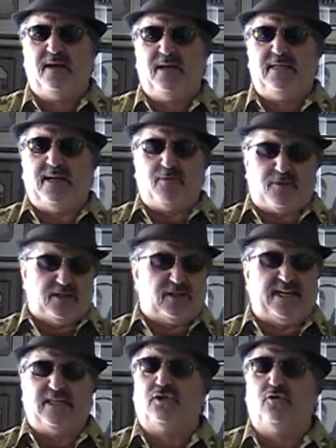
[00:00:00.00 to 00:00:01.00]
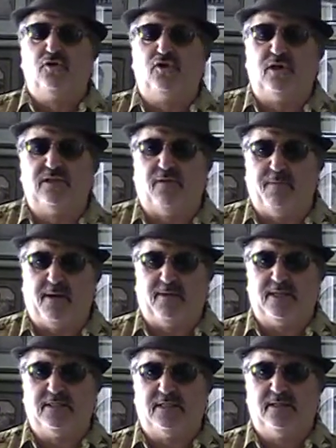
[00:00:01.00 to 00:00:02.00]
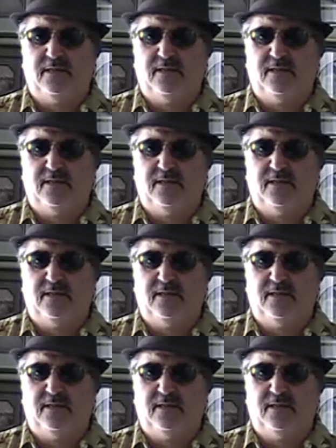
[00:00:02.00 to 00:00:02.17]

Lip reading: The Democrats are against school choice for Americans.